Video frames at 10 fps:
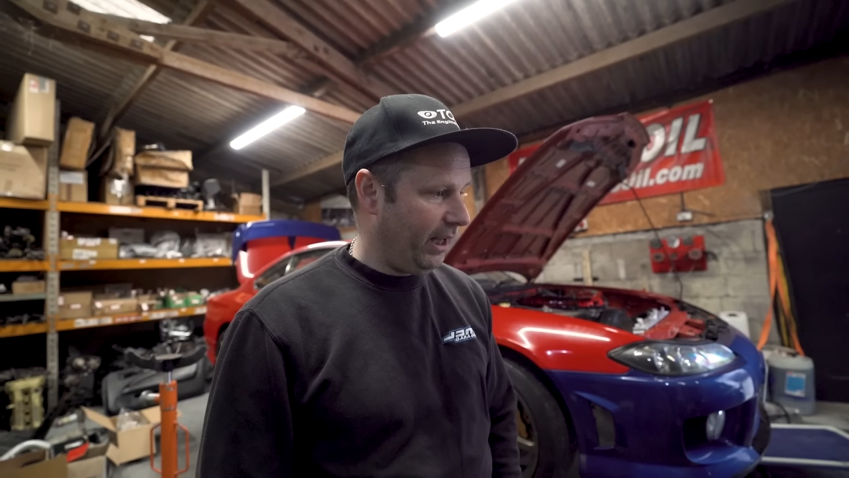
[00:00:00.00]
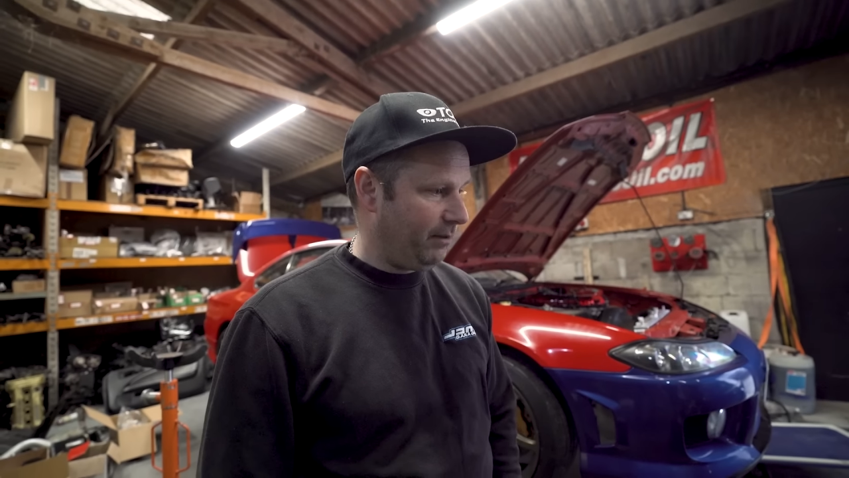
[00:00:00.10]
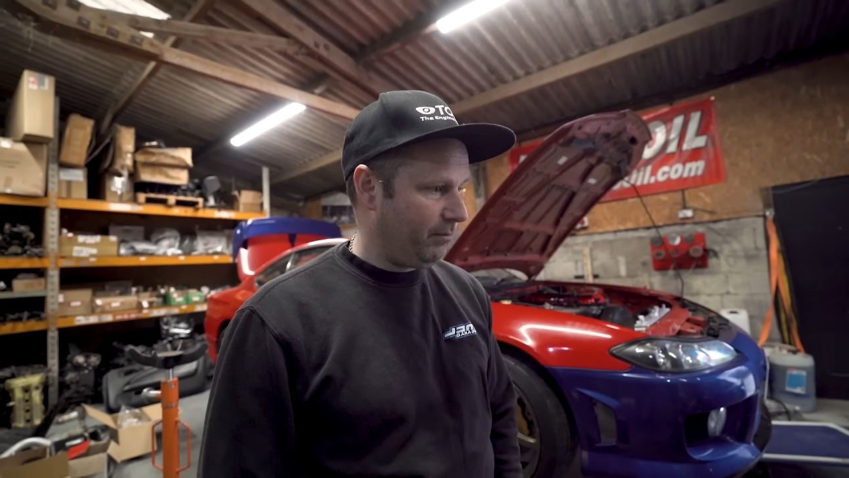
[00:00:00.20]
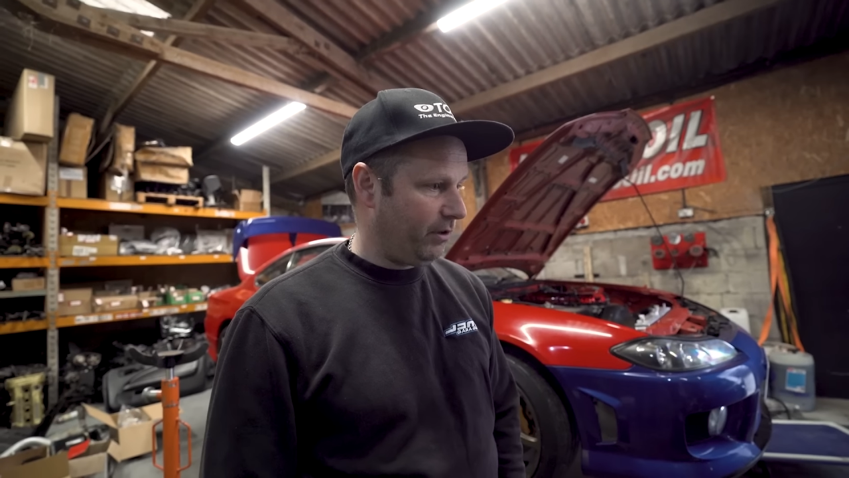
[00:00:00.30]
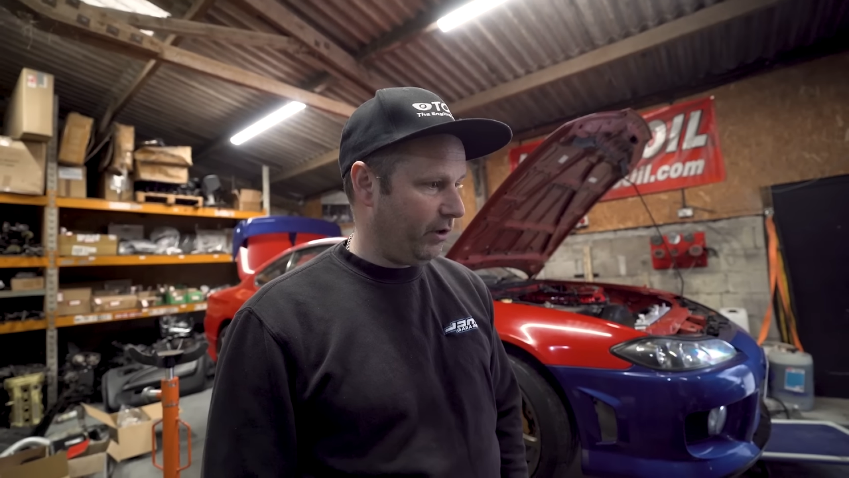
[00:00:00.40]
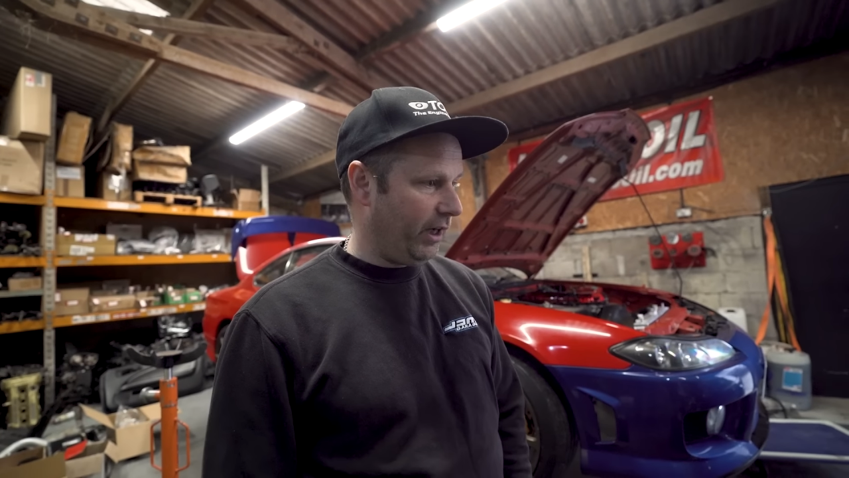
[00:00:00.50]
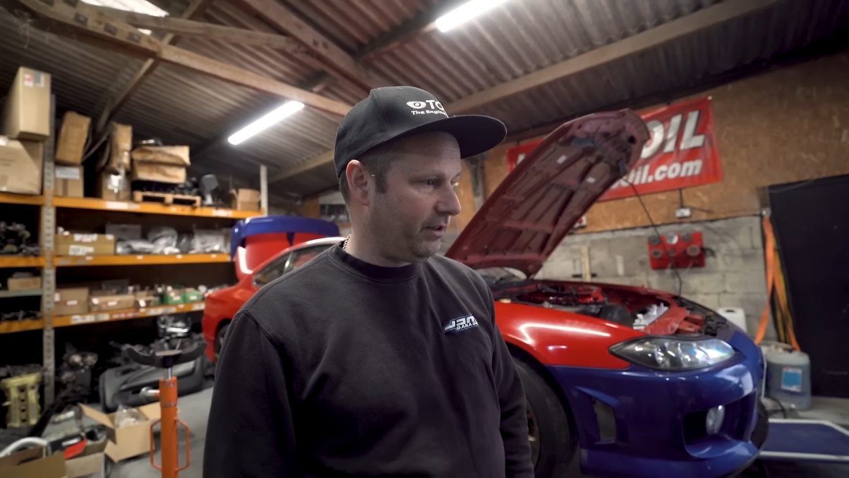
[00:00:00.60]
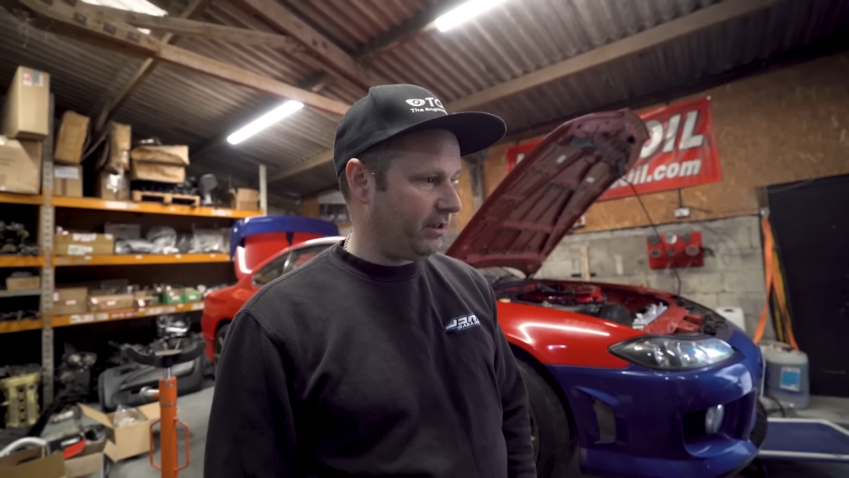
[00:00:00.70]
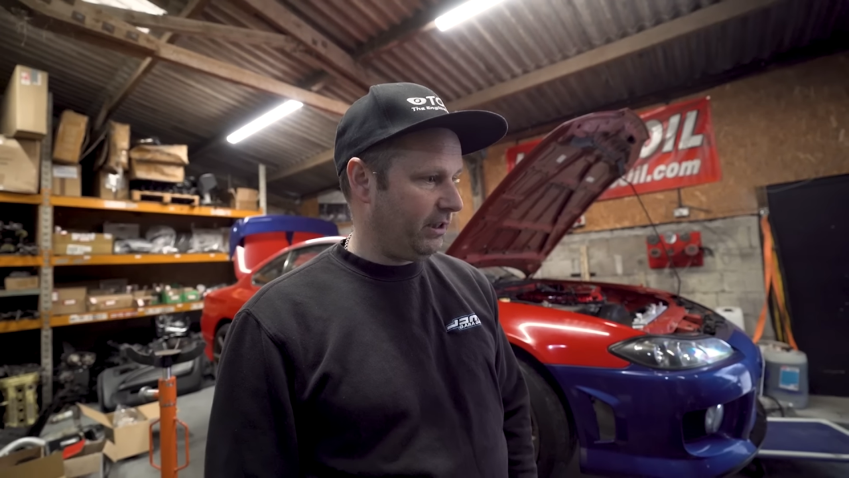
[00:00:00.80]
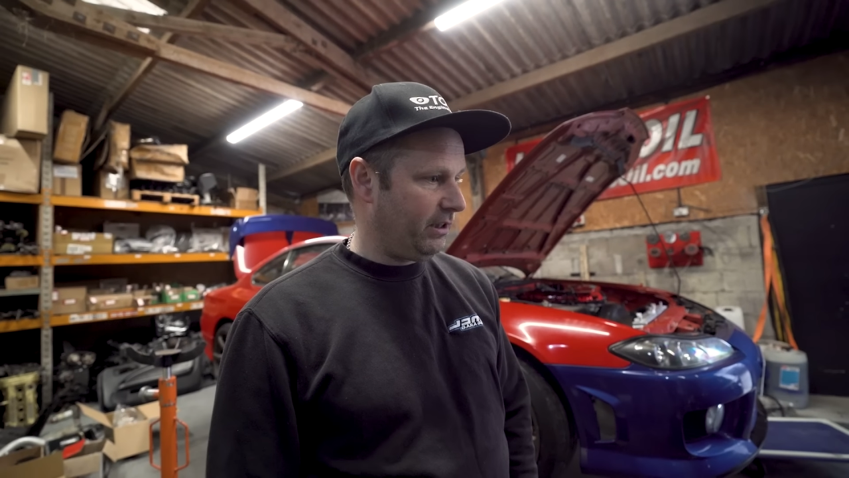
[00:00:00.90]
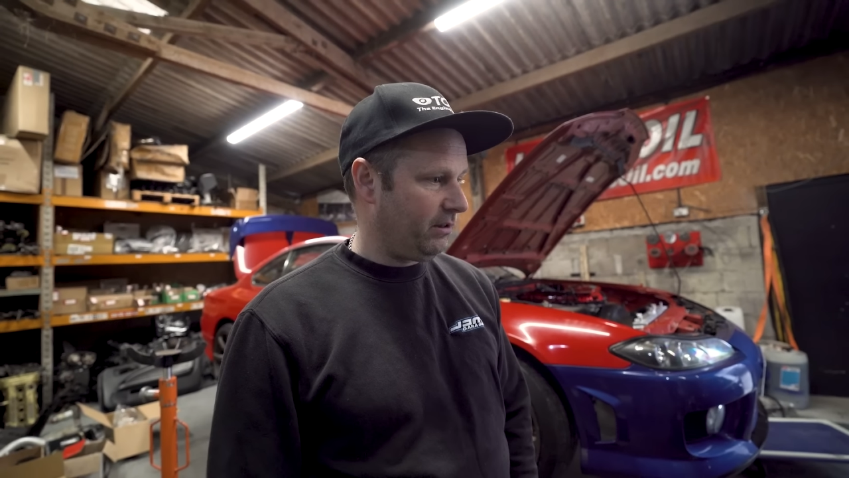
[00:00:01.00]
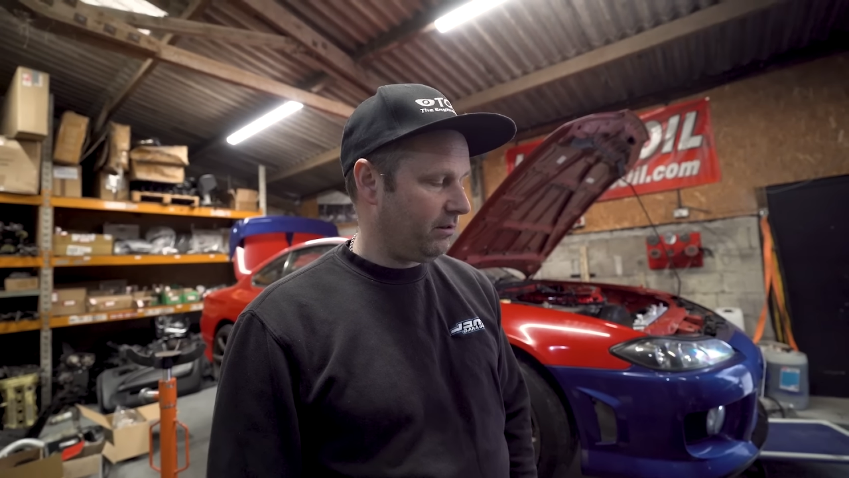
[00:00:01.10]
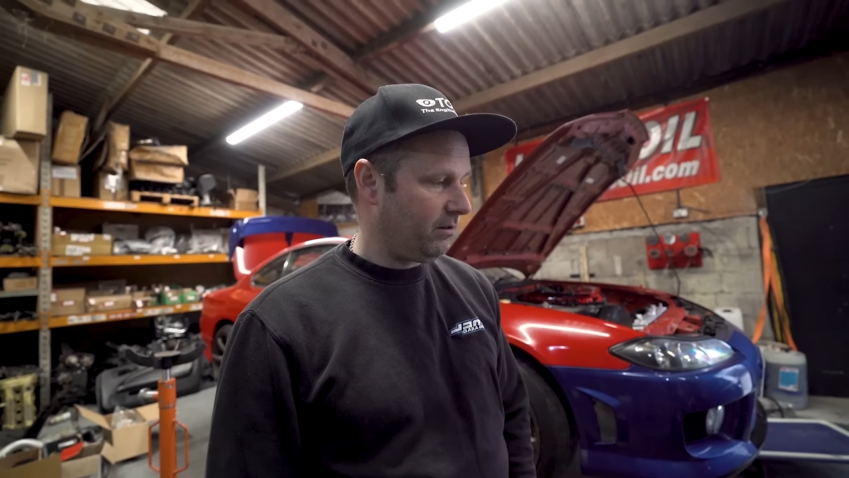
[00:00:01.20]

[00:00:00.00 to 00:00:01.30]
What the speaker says: lane, but not actually